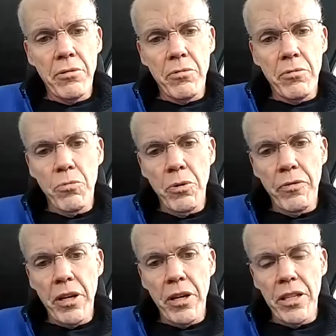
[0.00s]
we've
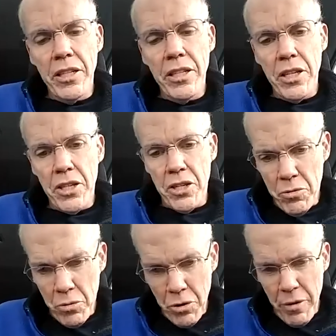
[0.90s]
got an
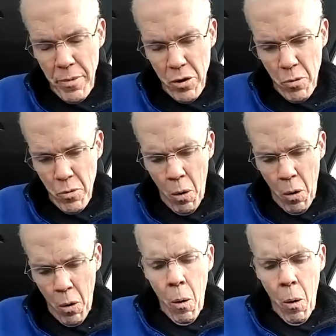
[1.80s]
extraordinary amount of
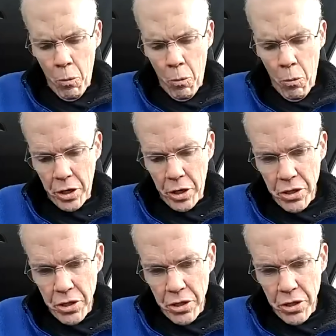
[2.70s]
work to do.